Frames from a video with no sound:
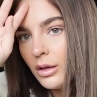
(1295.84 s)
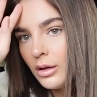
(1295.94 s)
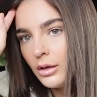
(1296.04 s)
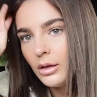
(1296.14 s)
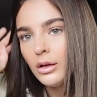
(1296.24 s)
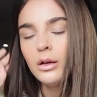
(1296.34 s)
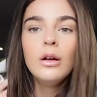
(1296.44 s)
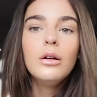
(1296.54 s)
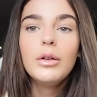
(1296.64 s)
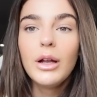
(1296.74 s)
I
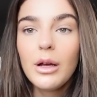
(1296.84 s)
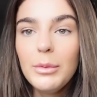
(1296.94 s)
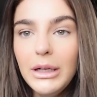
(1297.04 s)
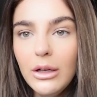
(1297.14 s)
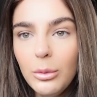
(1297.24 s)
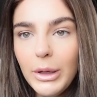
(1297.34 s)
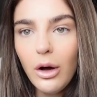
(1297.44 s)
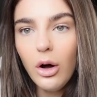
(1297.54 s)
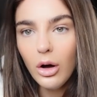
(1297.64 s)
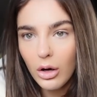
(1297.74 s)
feel like I'm a little bit
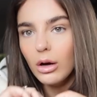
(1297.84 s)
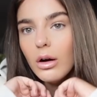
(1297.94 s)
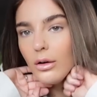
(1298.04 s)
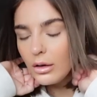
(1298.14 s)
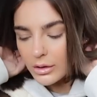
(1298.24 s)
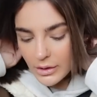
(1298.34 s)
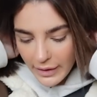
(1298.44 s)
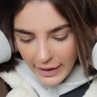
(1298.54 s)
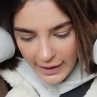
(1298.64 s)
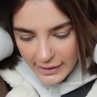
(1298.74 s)
hot. So the
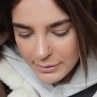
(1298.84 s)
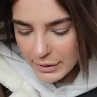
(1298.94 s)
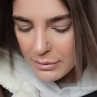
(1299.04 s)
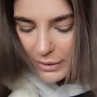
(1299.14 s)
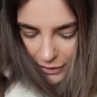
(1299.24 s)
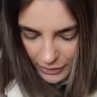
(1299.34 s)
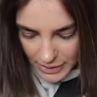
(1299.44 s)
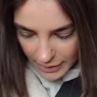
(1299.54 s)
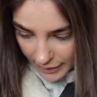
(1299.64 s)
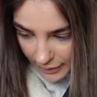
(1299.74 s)
hat is making me
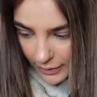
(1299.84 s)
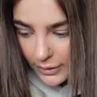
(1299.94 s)
hotter.